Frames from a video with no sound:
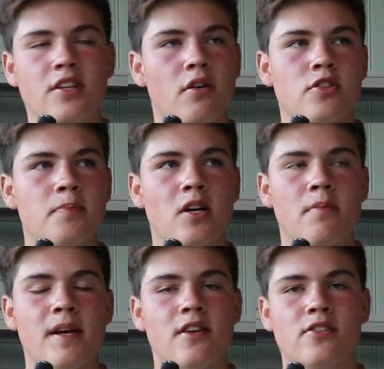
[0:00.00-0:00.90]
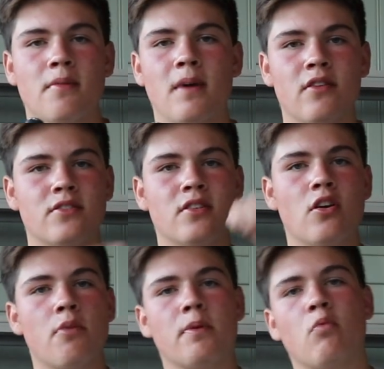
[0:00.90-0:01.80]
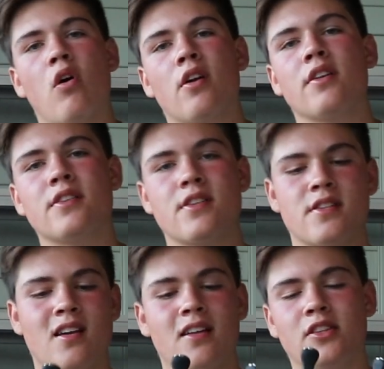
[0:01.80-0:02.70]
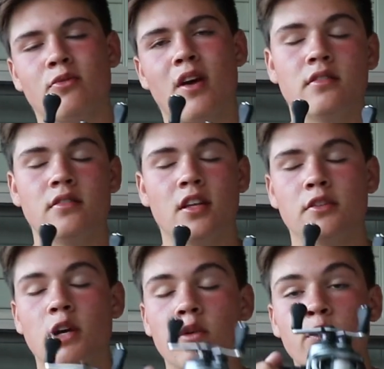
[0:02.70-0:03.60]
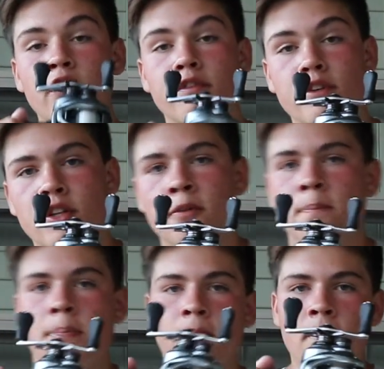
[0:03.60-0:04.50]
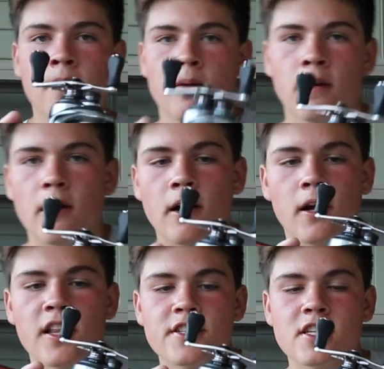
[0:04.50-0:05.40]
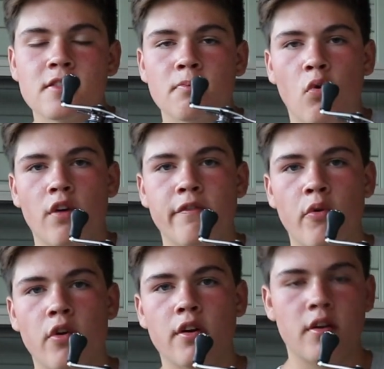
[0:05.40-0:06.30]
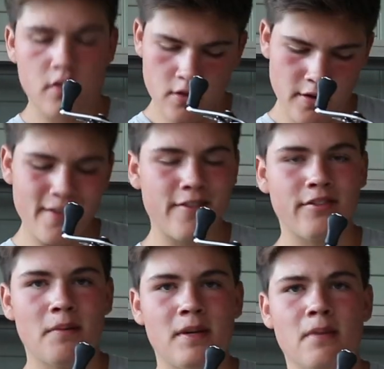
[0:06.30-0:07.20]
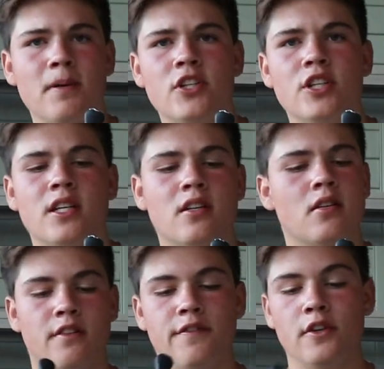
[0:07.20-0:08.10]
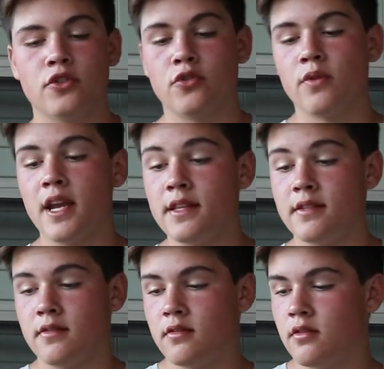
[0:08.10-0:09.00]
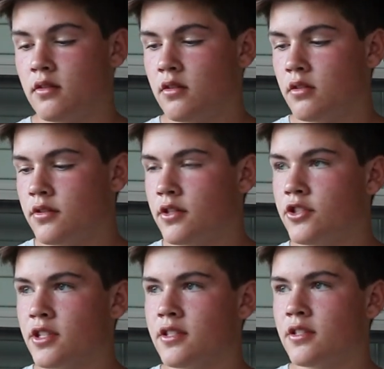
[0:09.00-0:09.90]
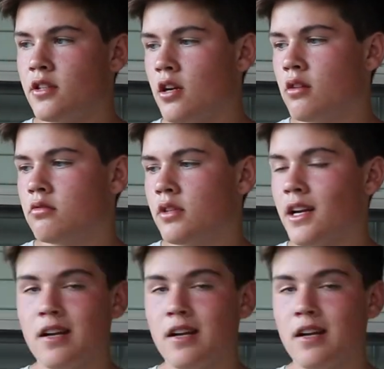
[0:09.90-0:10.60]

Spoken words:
you know, a spinner bait or something out into the open water, this is not the right reel for you. This is more for flipping and pitching. It feels great to just, you know, kind